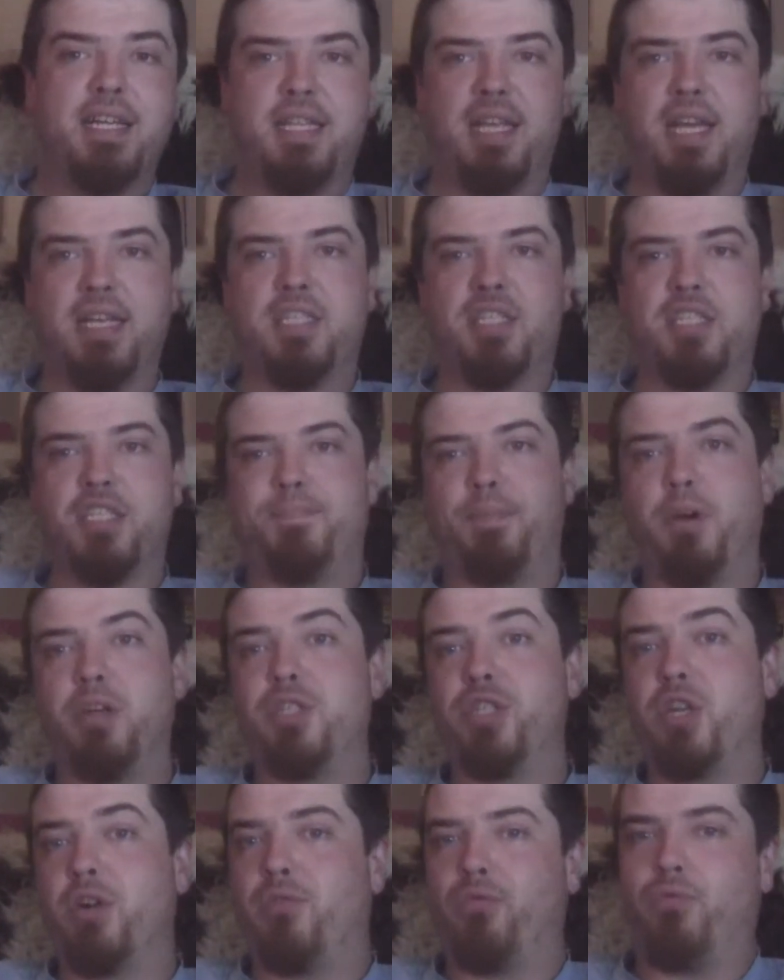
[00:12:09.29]
the
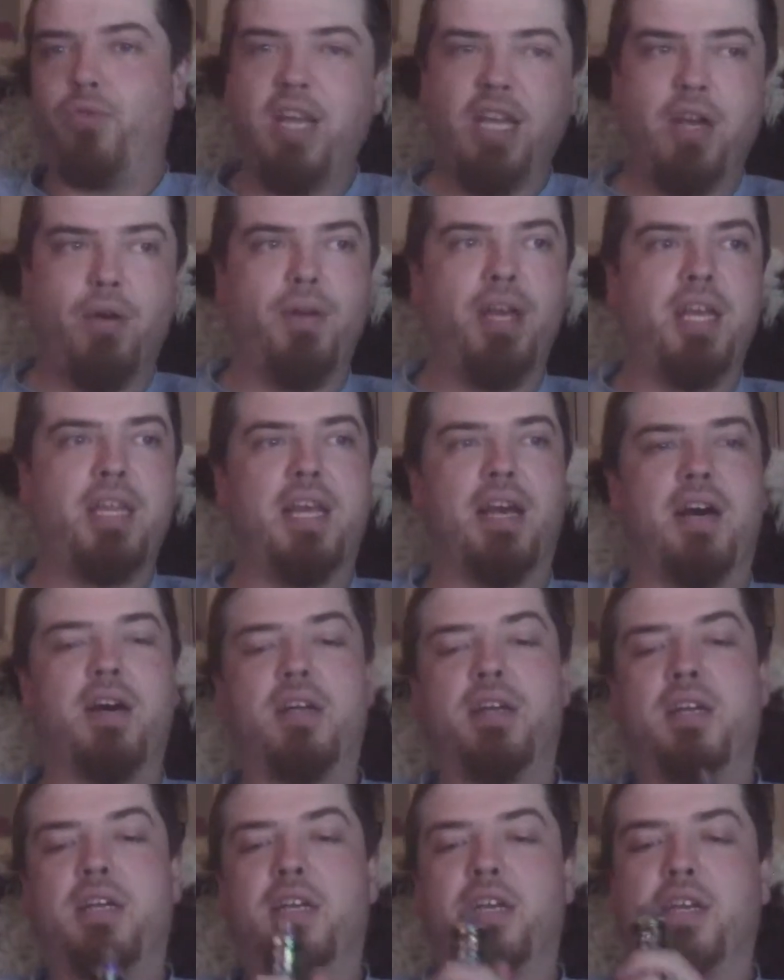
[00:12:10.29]
sponge right away there.
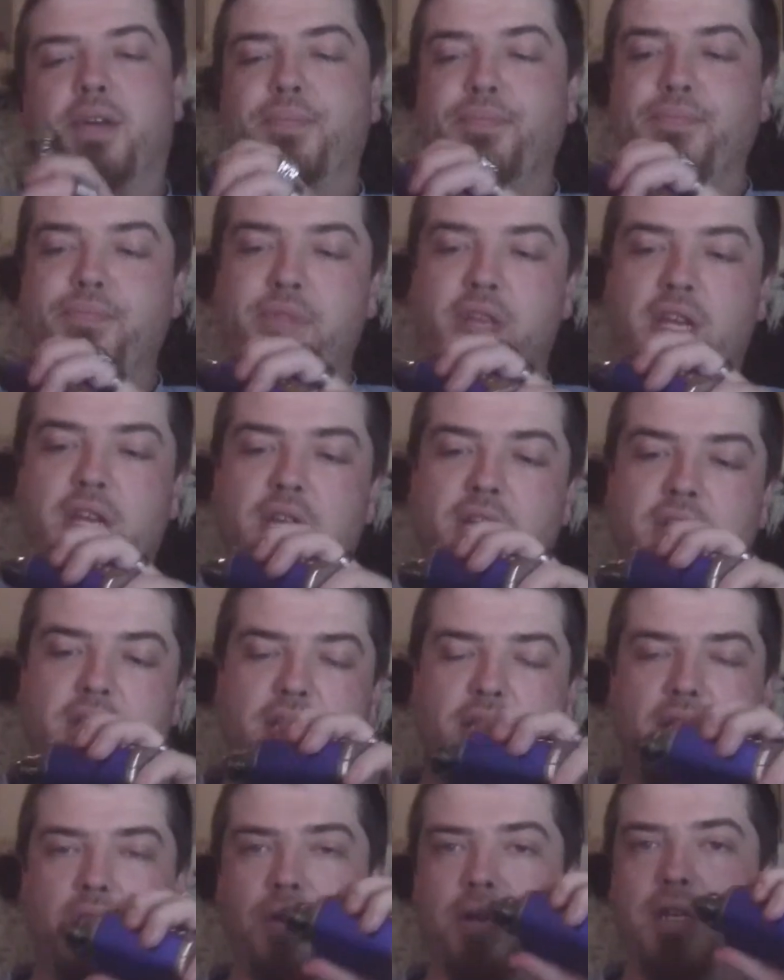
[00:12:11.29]

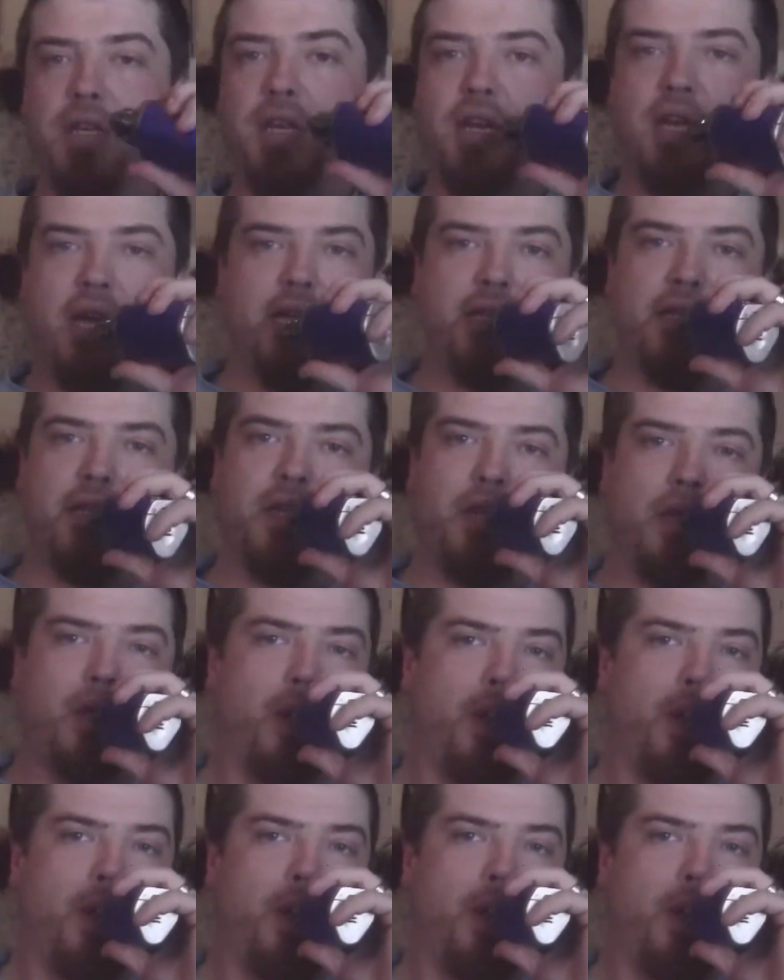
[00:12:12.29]
You know what, you're in...